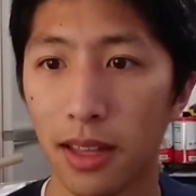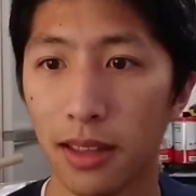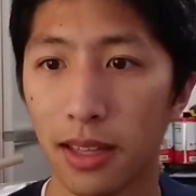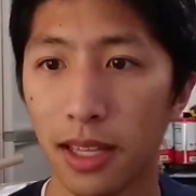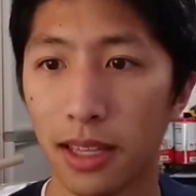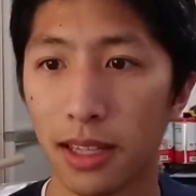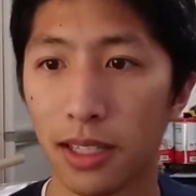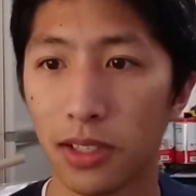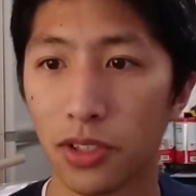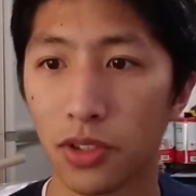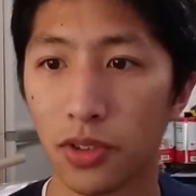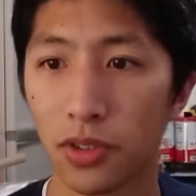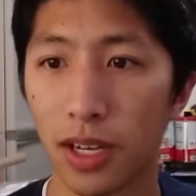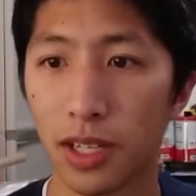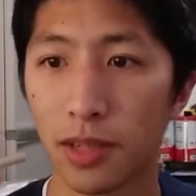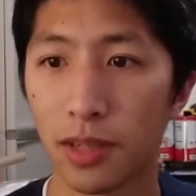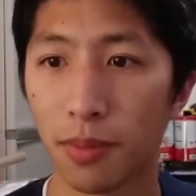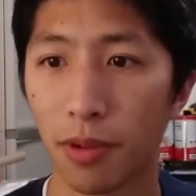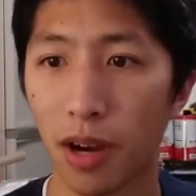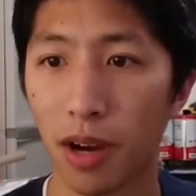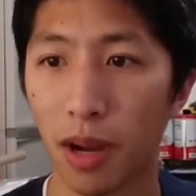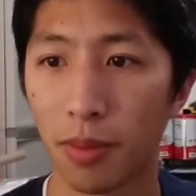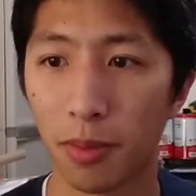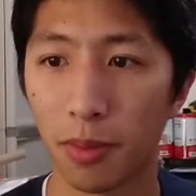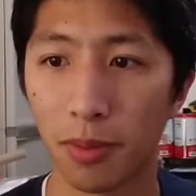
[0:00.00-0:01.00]
then this
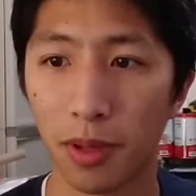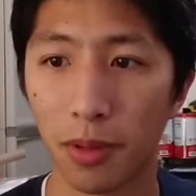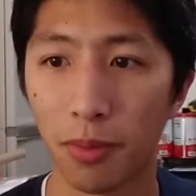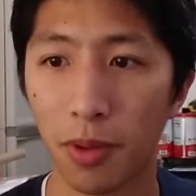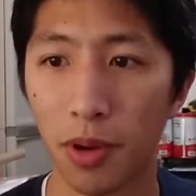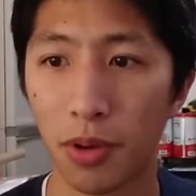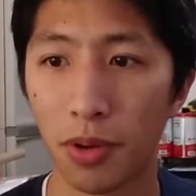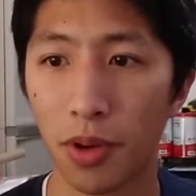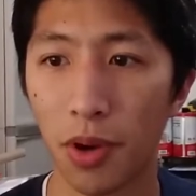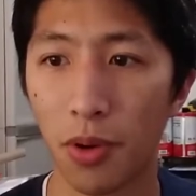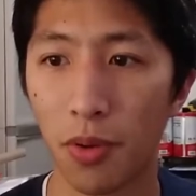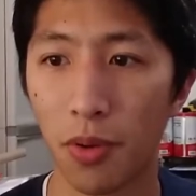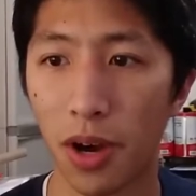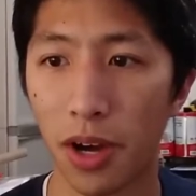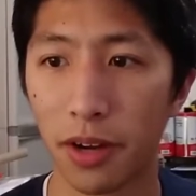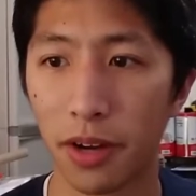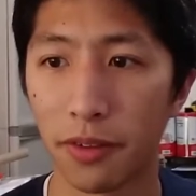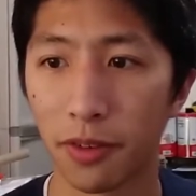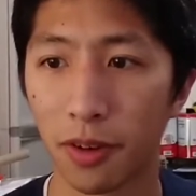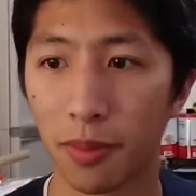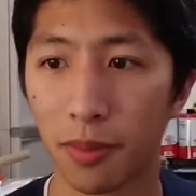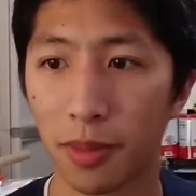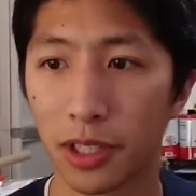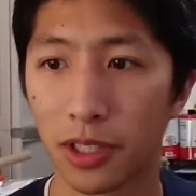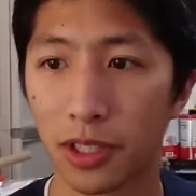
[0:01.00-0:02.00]
trend probably won't go on
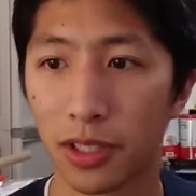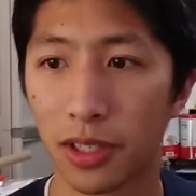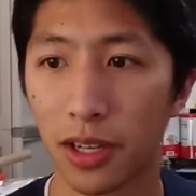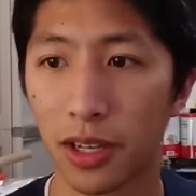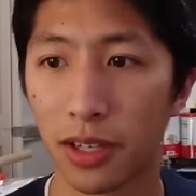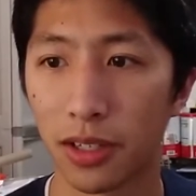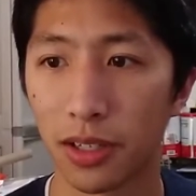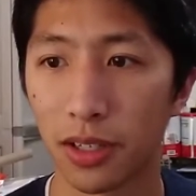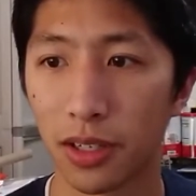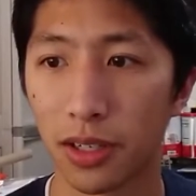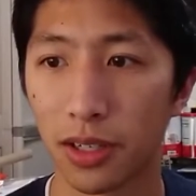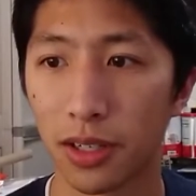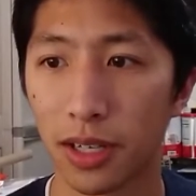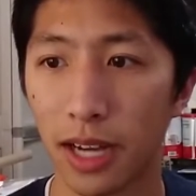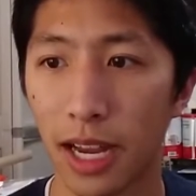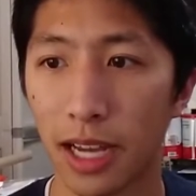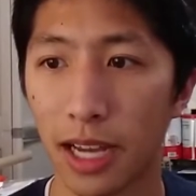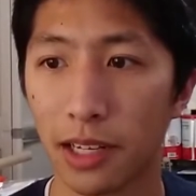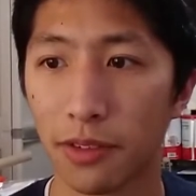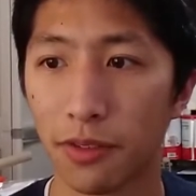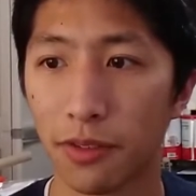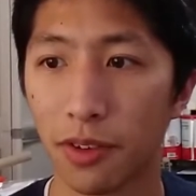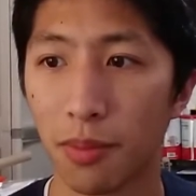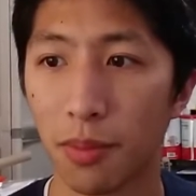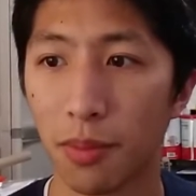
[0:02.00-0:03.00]
for much longer,
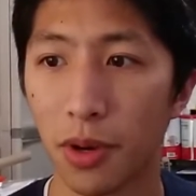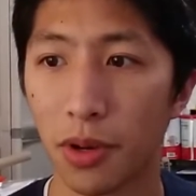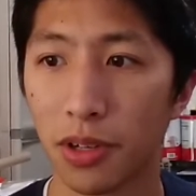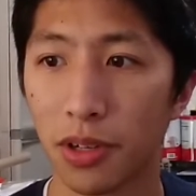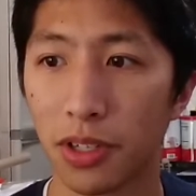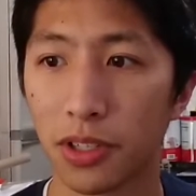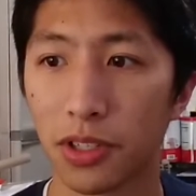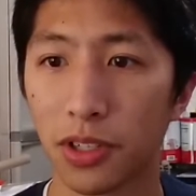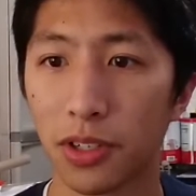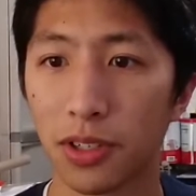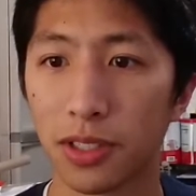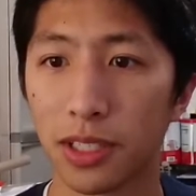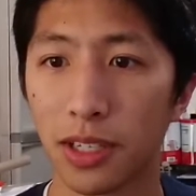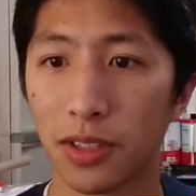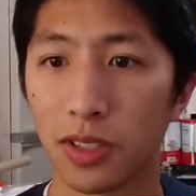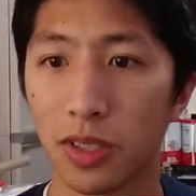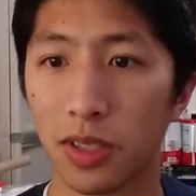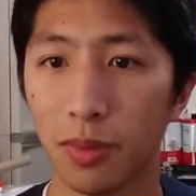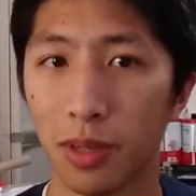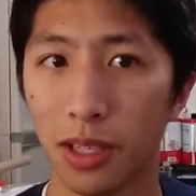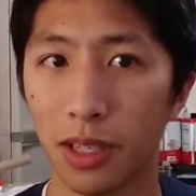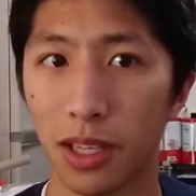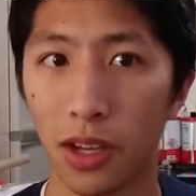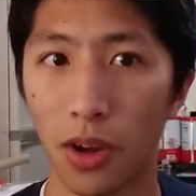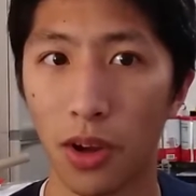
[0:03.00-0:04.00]
and if Nimona turns out
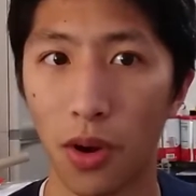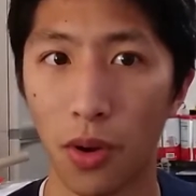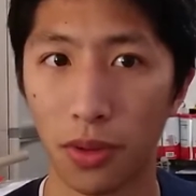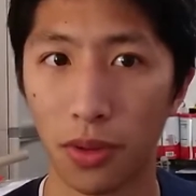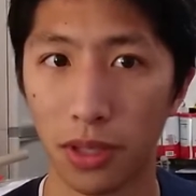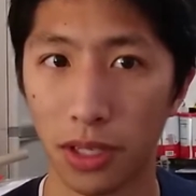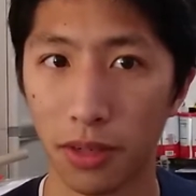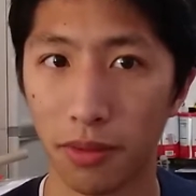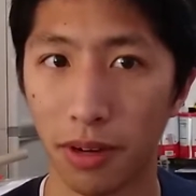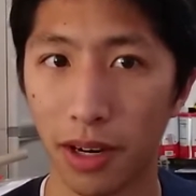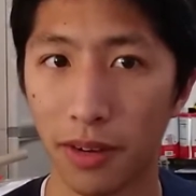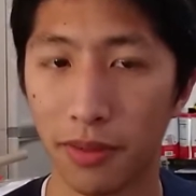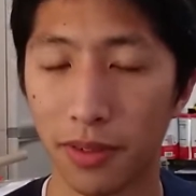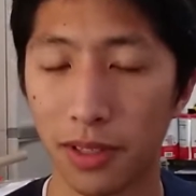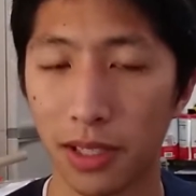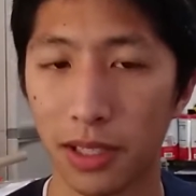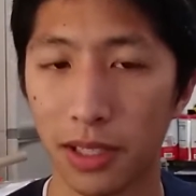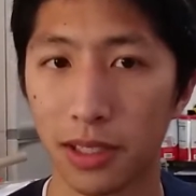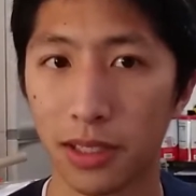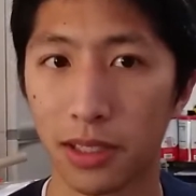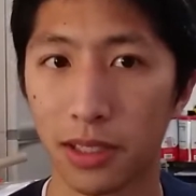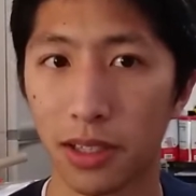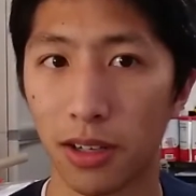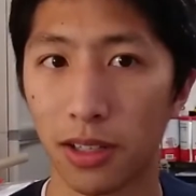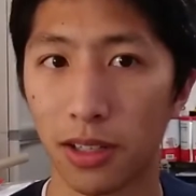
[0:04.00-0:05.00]
to be the only rival
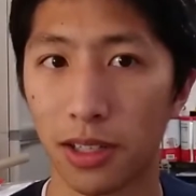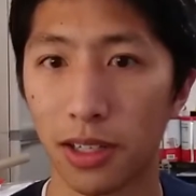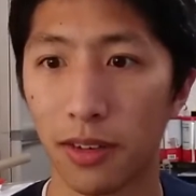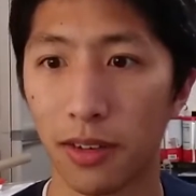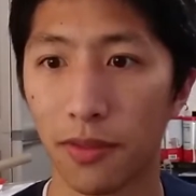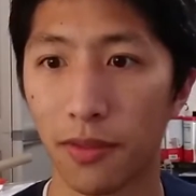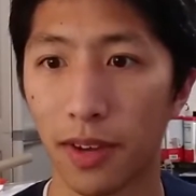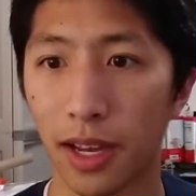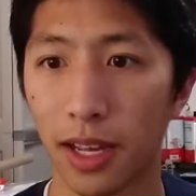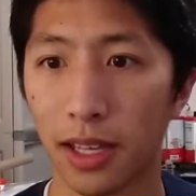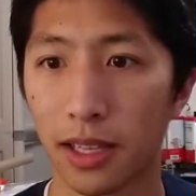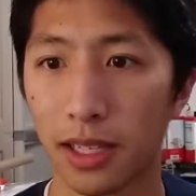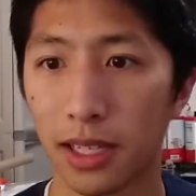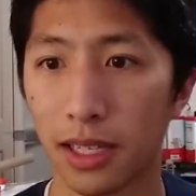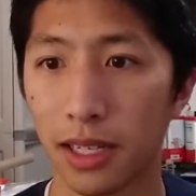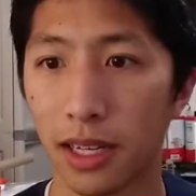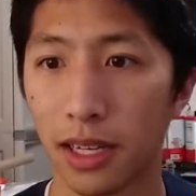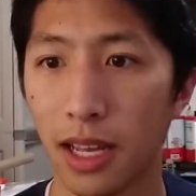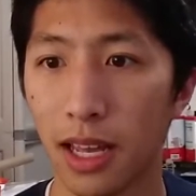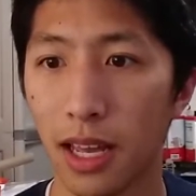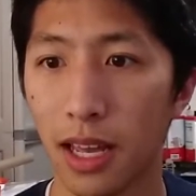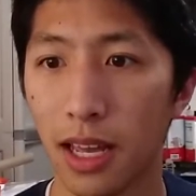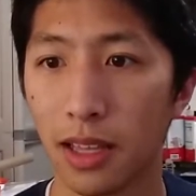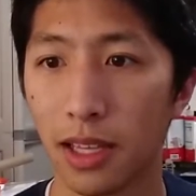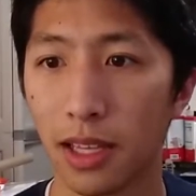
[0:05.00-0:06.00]
in Scarlet and Violet,
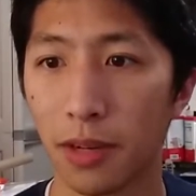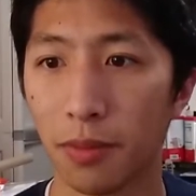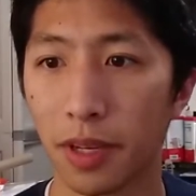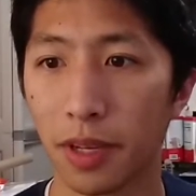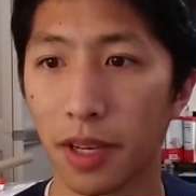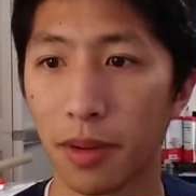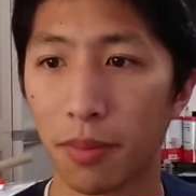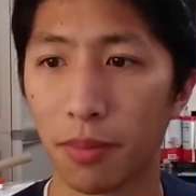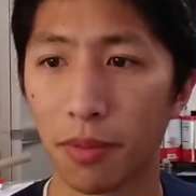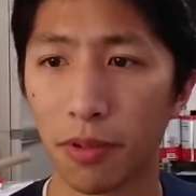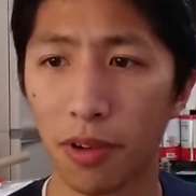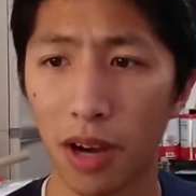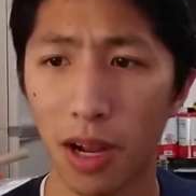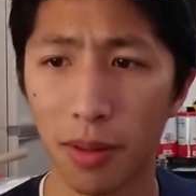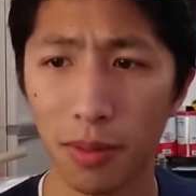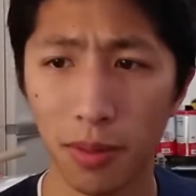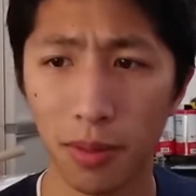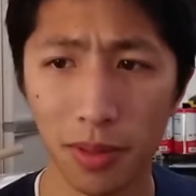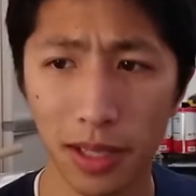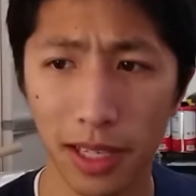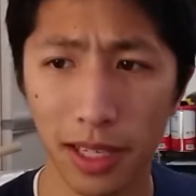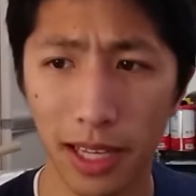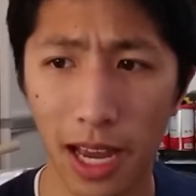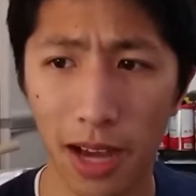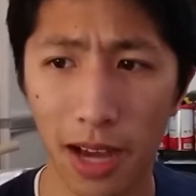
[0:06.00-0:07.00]
then we can
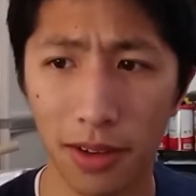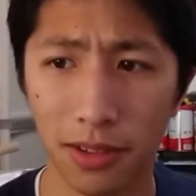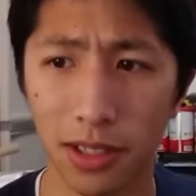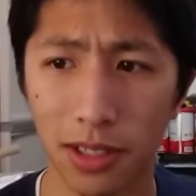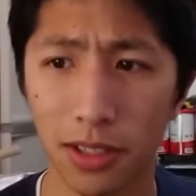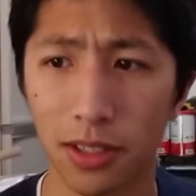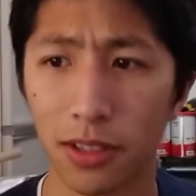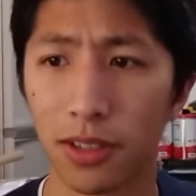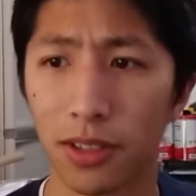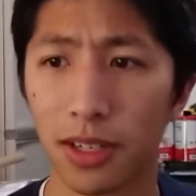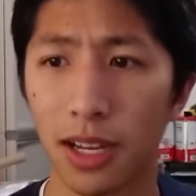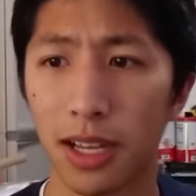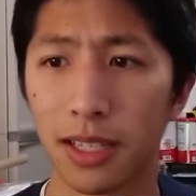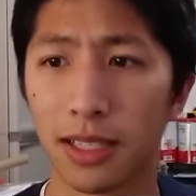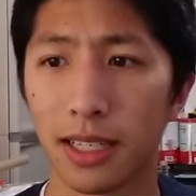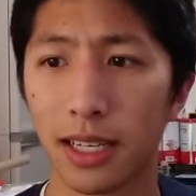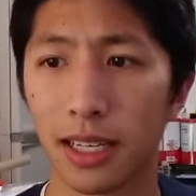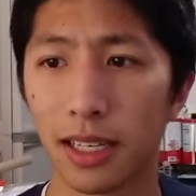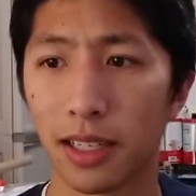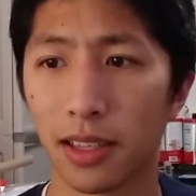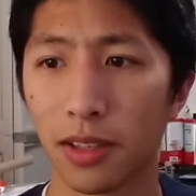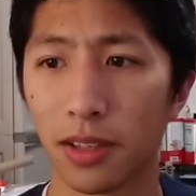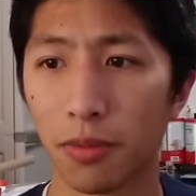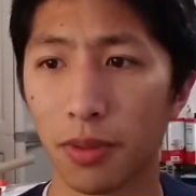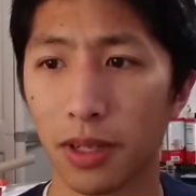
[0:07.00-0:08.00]
probably count on her not
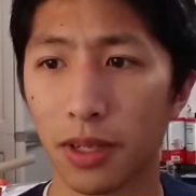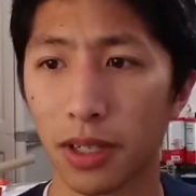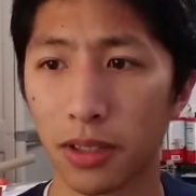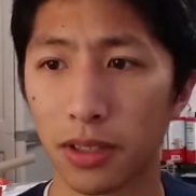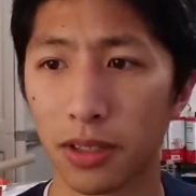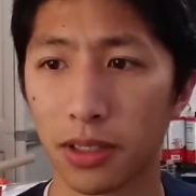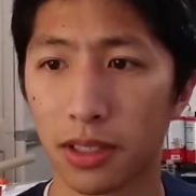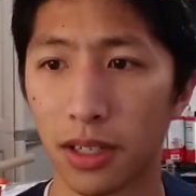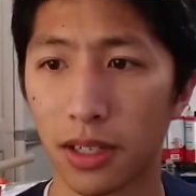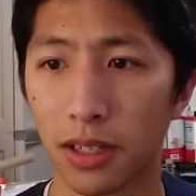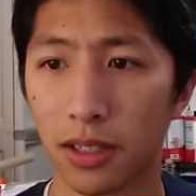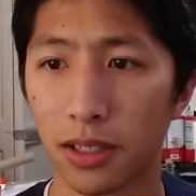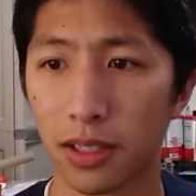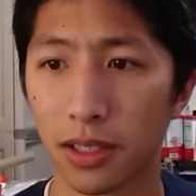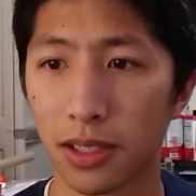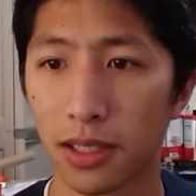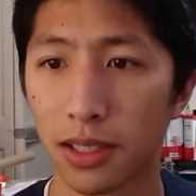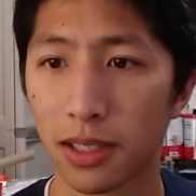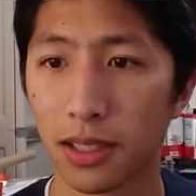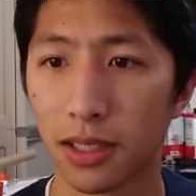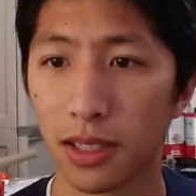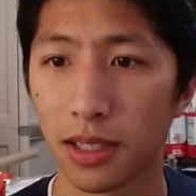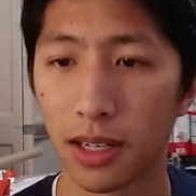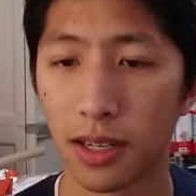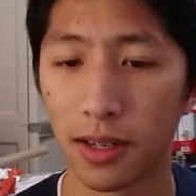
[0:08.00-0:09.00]
taking the weaker
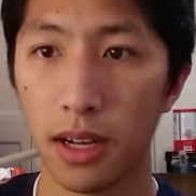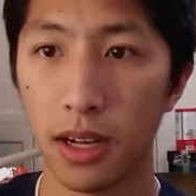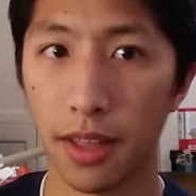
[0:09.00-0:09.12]
starter.